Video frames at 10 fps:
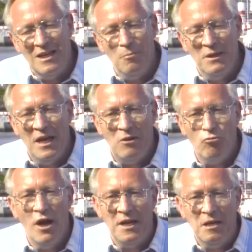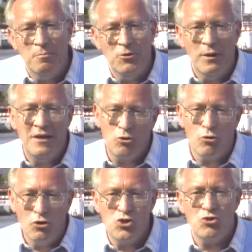It's a little bit ironic, but right
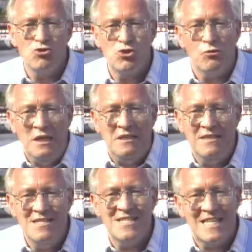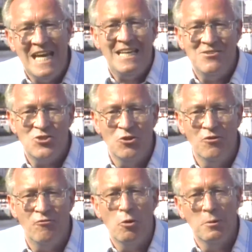across the street, he stands
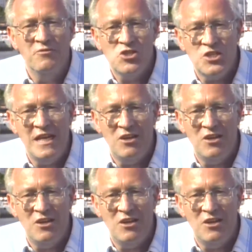in the form of a